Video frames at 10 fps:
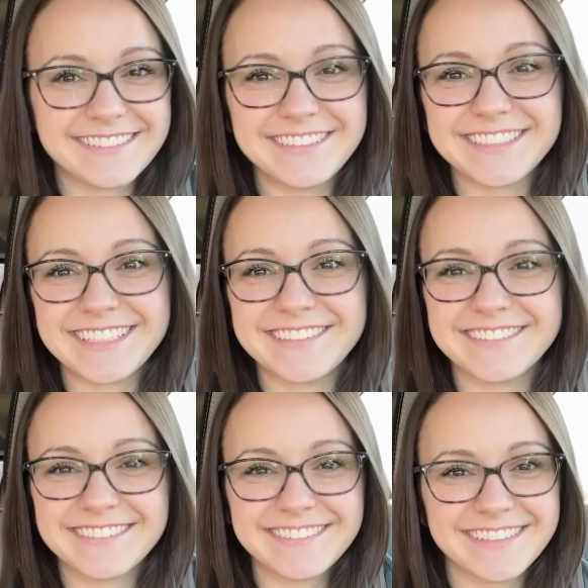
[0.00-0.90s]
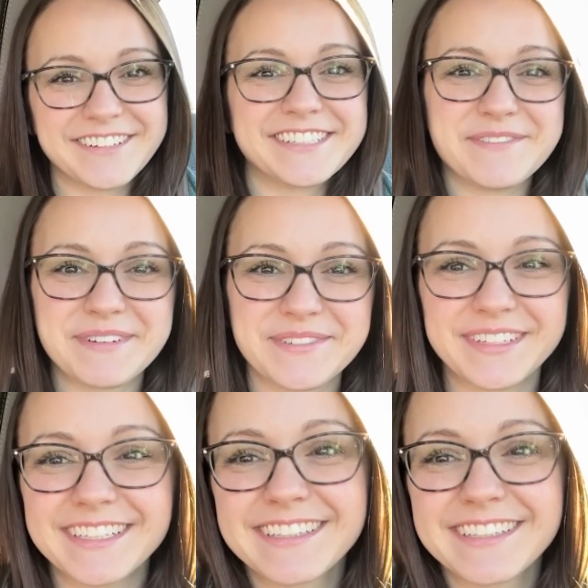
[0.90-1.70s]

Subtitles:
it was cute. They were super sweet.